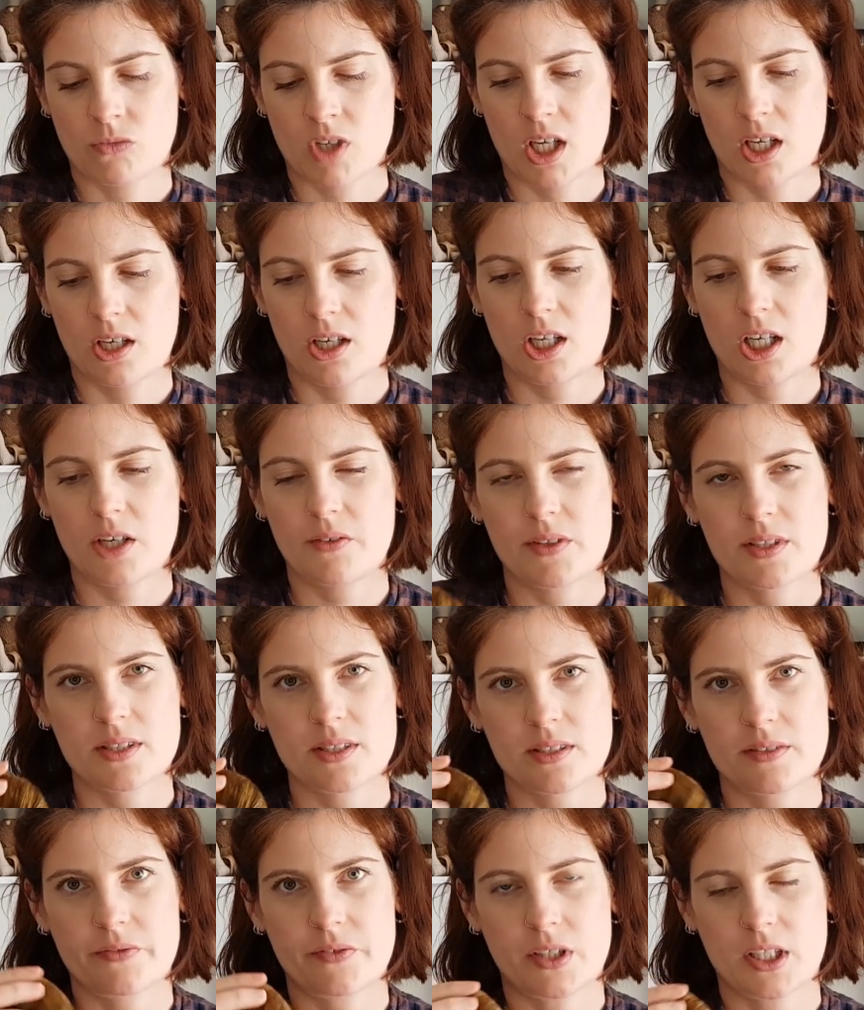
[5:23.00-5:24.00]

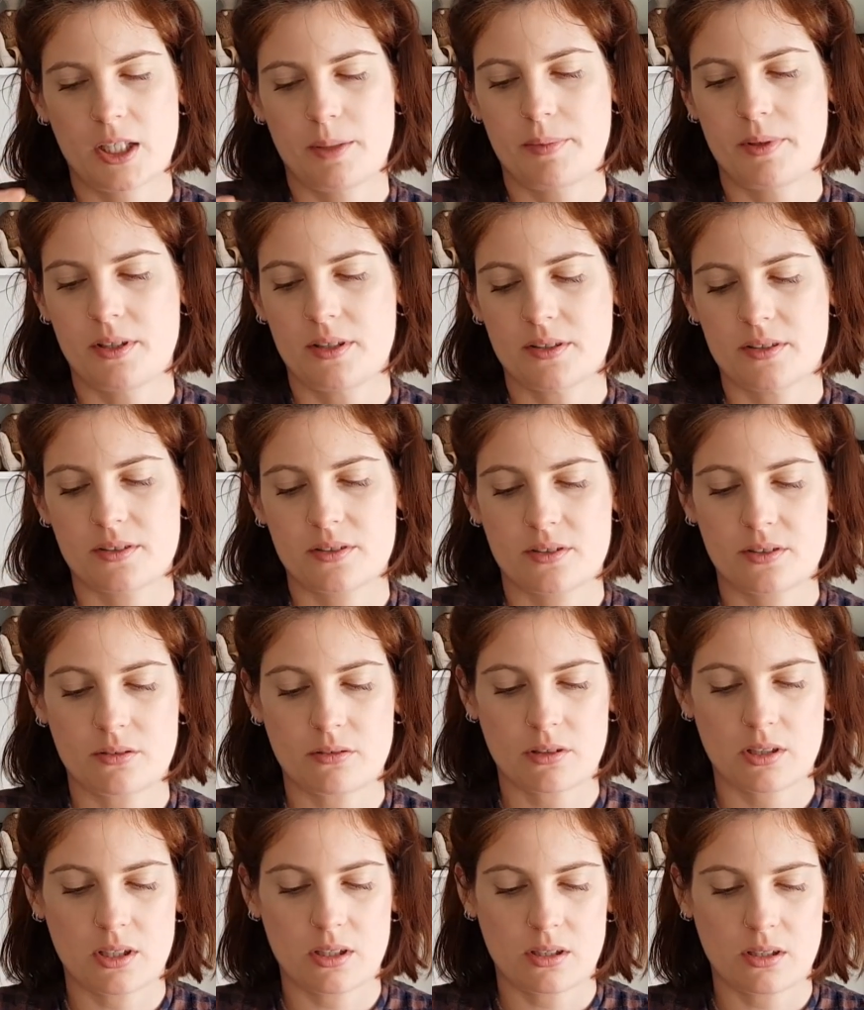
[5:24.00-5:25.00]
Nervous Fibres
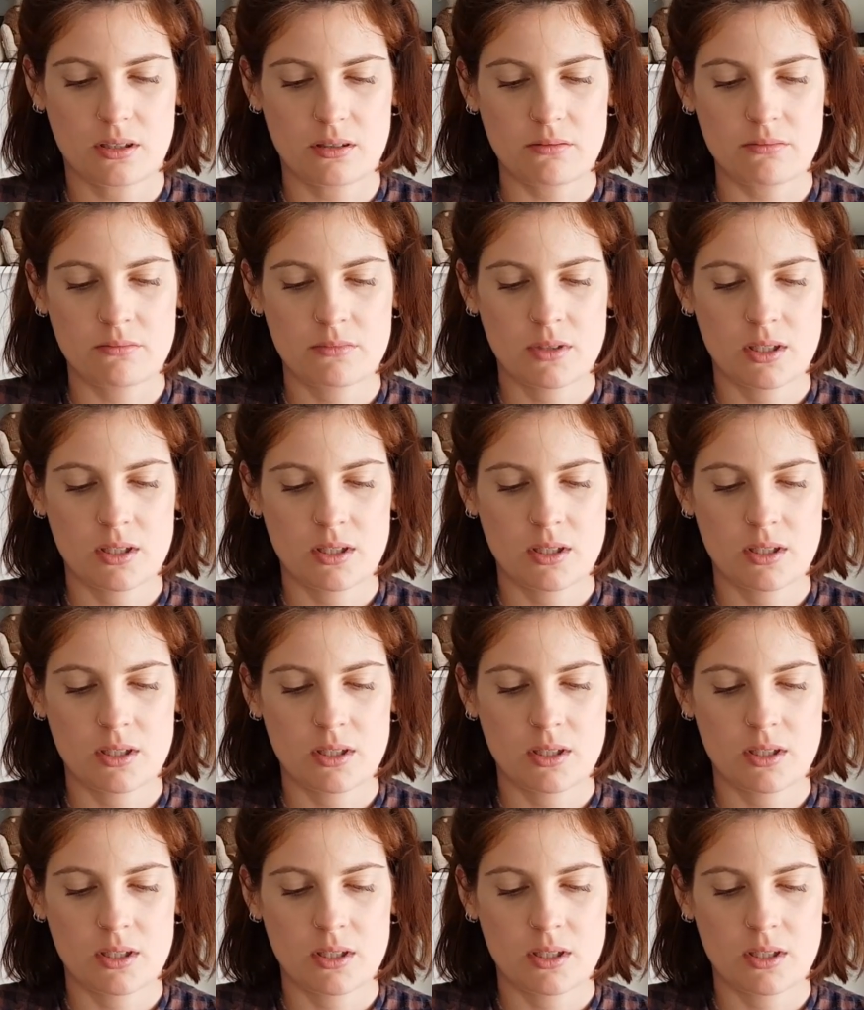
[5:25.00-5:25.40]
sock yarn.